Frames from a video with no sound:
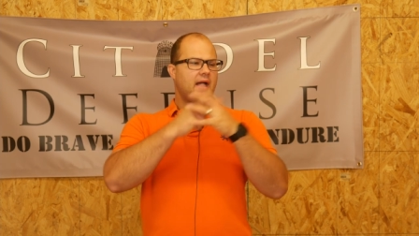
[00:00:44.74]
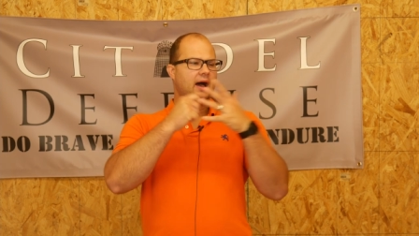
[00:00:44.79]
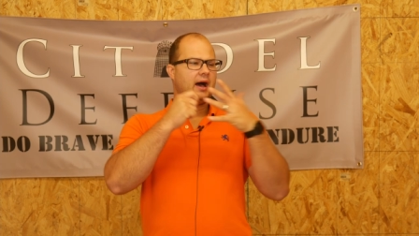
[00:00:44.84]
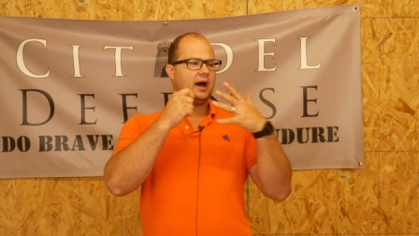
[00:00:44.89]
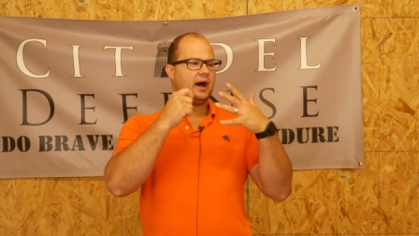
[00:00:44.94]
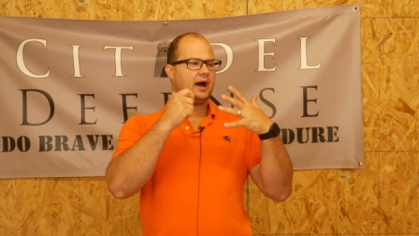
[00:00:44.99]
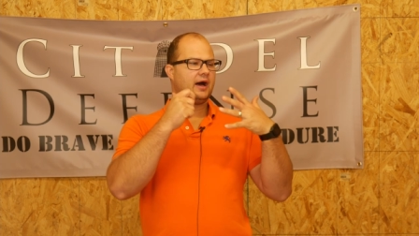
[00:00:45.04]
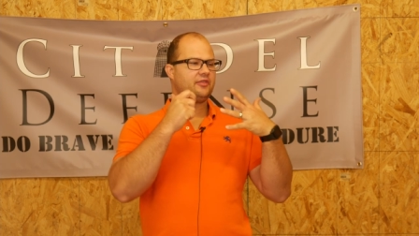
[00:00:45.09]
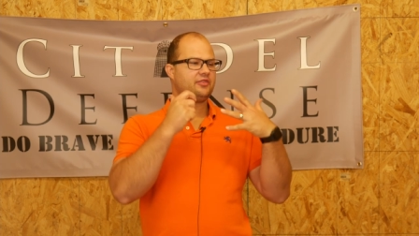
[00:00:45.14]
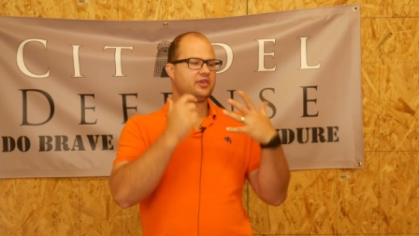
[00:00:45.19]

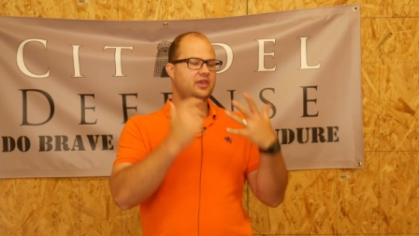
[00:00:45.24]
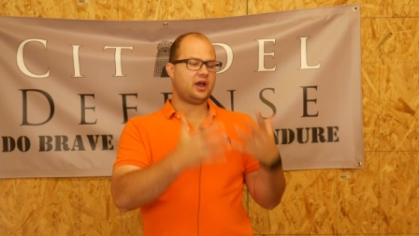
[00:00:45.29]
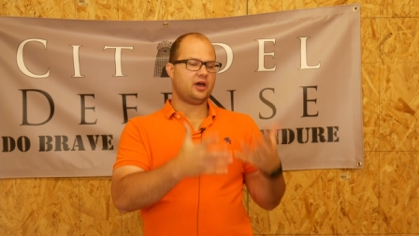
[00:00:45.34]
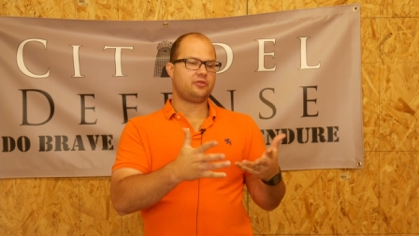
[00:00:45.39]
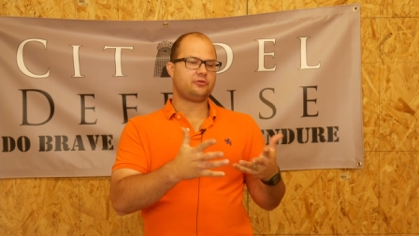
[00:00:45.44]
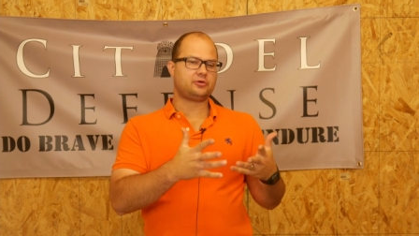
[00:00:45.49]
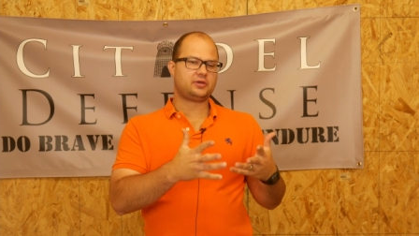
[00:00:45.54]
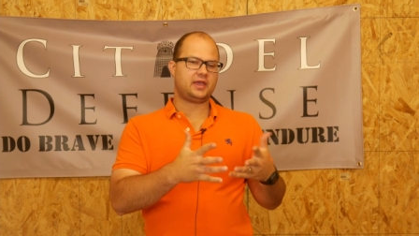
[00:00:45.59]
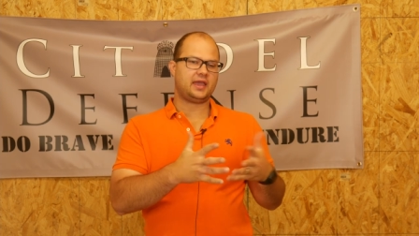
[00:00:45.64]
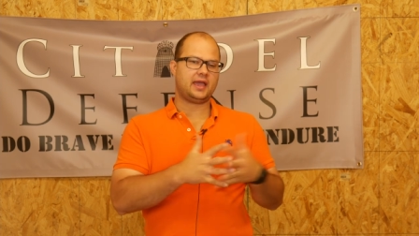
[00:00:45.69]
Uh, the
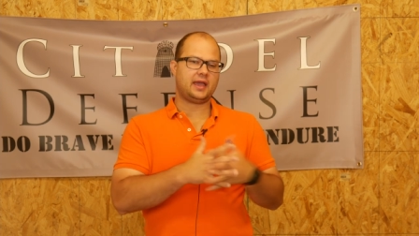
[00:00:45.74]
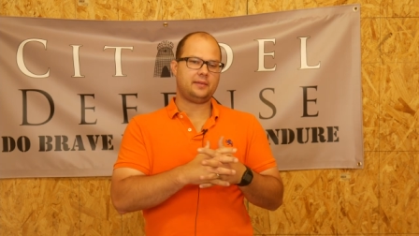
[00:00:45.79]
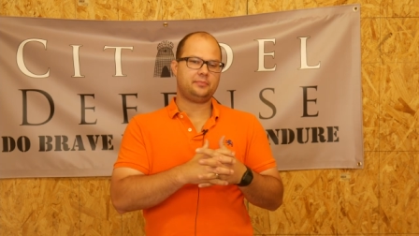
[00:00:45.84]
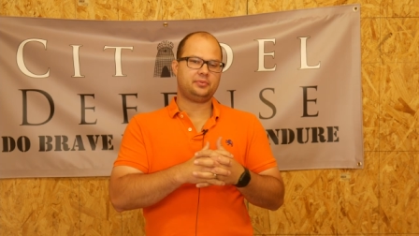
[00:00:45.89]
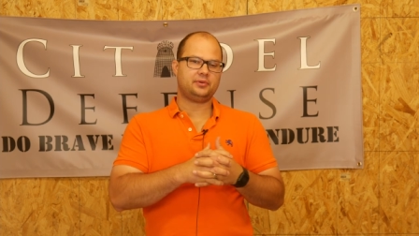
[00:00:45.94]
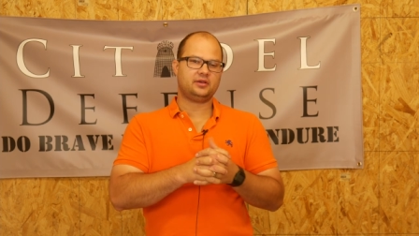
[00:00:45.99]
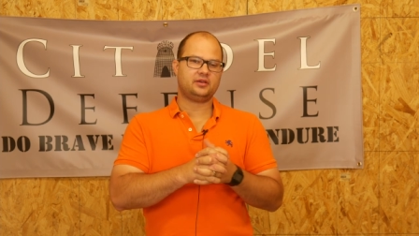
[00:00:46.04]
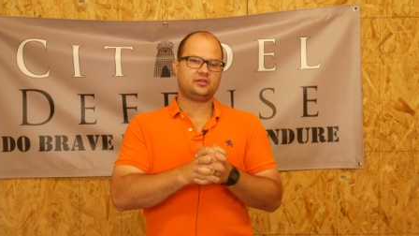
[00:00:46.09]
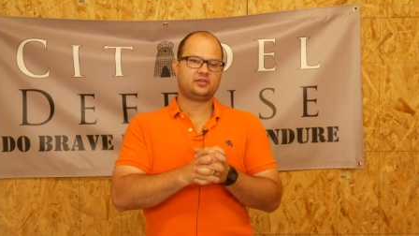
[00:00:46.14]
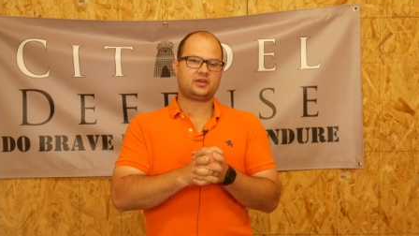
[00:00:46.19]
other camp
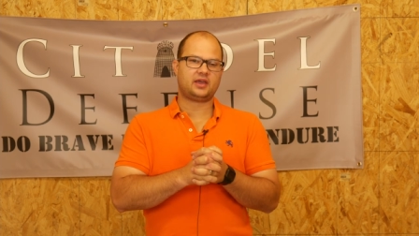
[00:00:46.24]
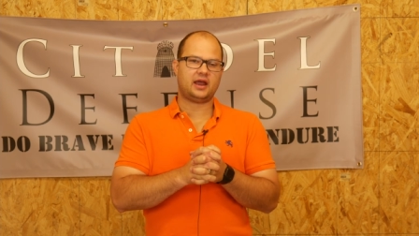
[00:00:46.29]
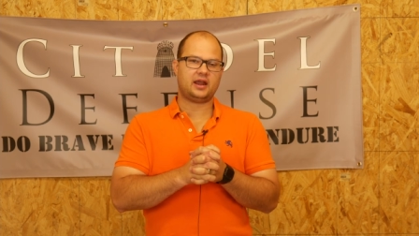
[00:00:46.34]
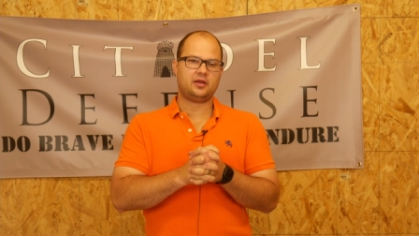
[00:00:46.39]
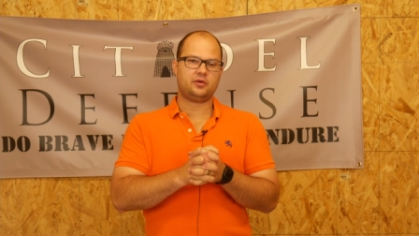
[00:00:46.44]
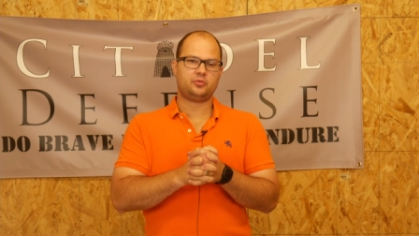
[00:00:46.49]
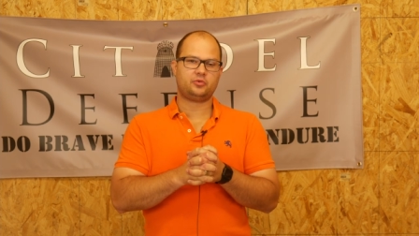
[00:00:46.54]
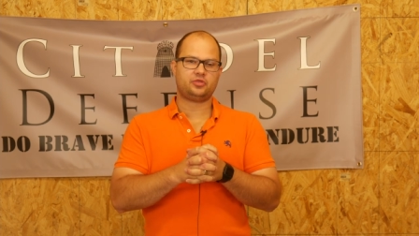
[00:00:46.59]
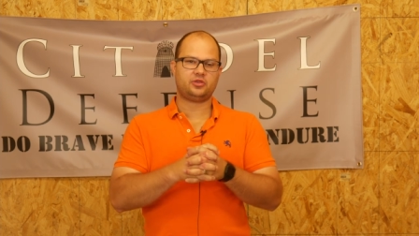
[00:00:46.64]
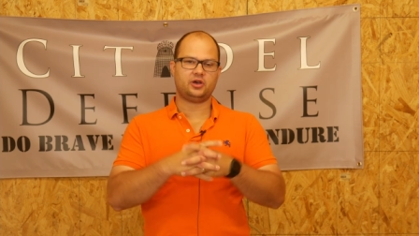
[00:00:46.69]
is kind
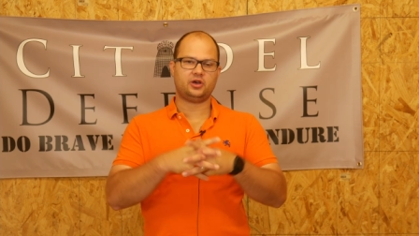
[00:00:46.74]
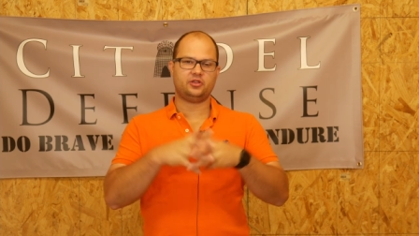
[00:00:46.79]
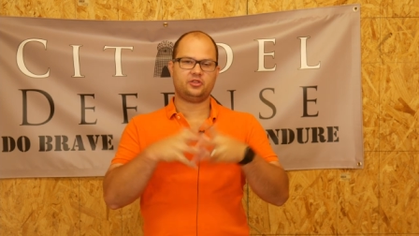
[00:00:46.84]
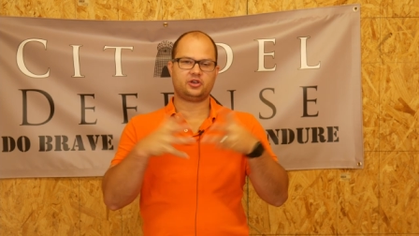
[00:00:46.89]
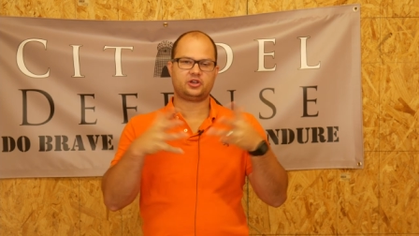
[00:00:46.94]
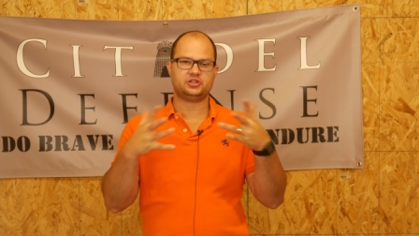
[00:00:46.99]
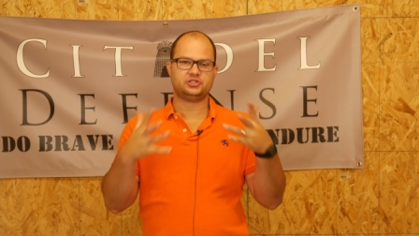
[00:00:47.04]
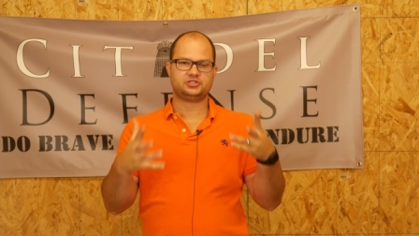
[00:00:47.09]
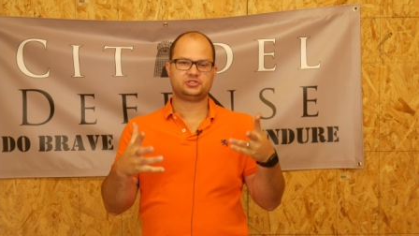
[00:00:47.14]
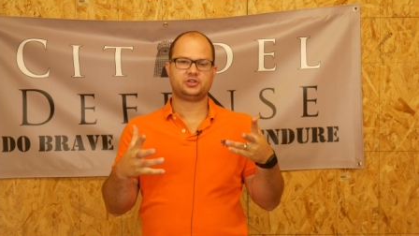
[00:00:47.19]
of the, the
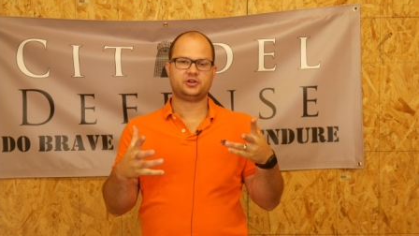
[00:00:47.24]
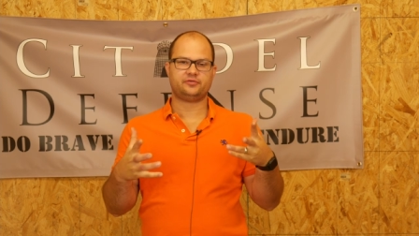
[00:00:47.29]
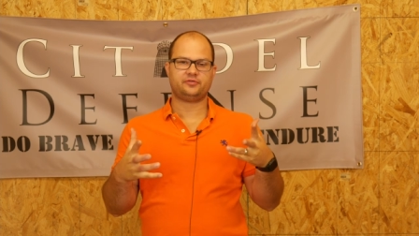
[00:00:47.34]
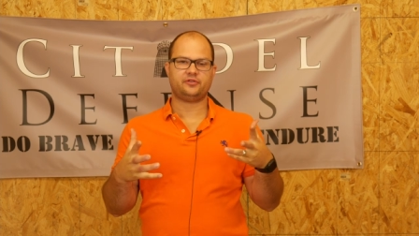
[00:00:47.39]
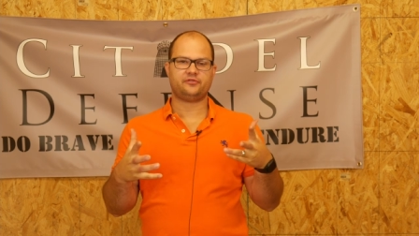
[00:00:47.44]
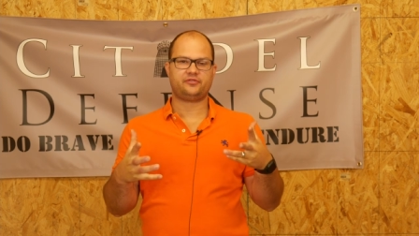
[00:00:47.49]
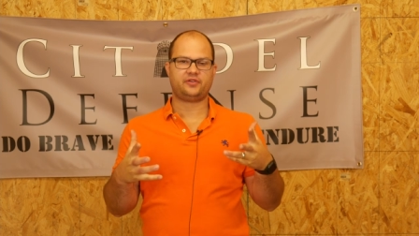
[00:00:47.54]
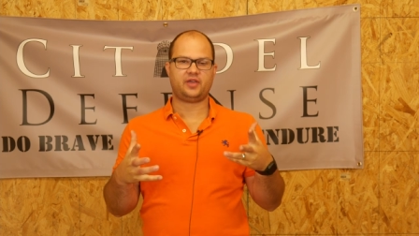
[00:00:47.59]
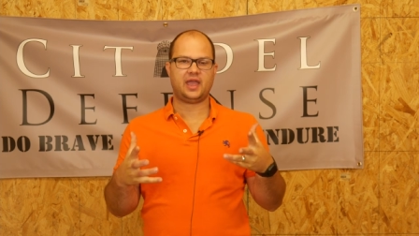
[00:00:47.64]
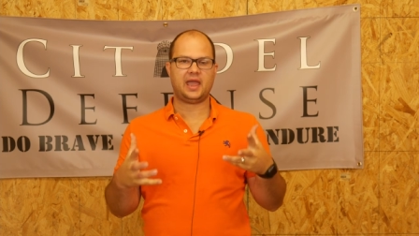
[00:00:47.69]

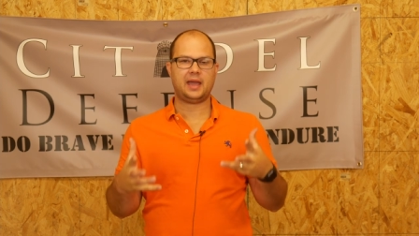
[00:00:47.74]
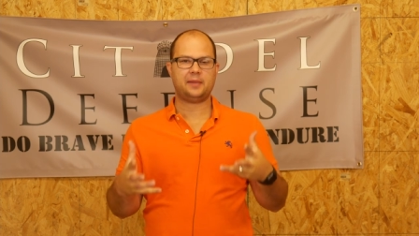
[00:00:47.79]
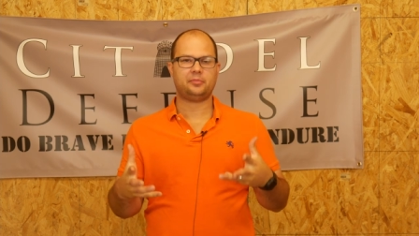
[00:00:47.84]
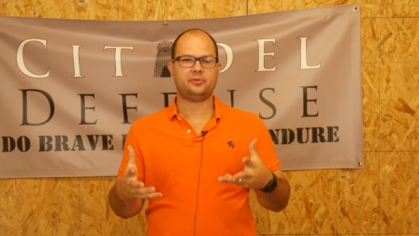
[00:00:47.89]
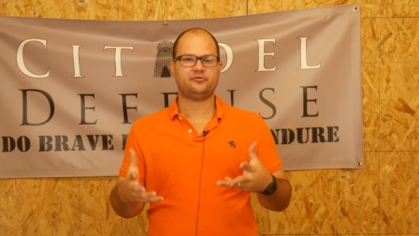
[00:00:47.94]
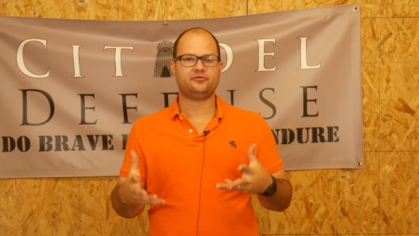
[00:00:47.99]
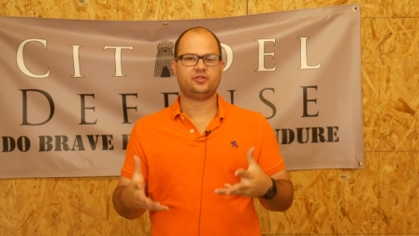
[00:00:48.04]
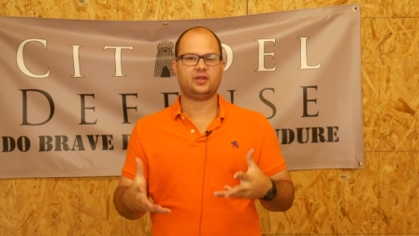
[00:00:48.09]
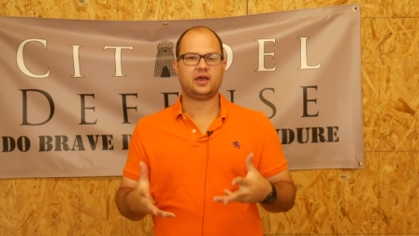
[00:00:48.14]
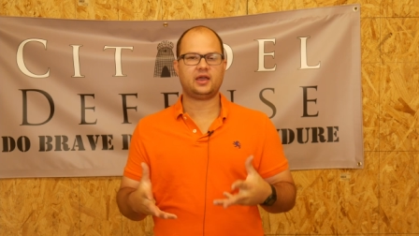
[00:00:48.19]
conservative camp
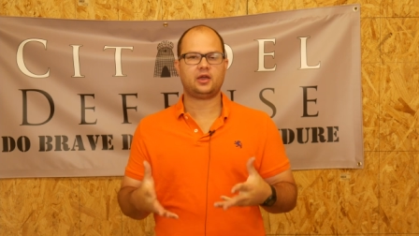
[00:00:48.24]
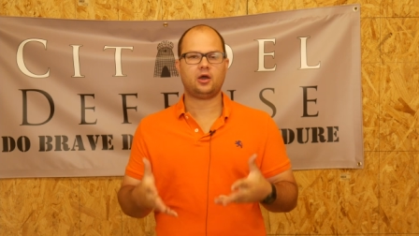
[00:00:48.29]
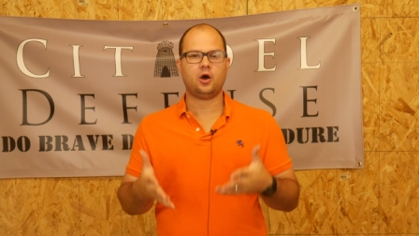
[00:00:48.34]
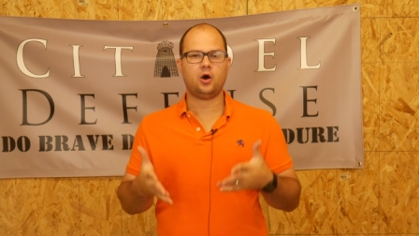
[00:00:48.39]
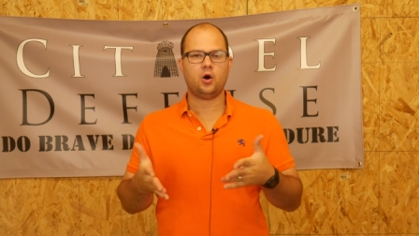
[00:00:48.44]
of like,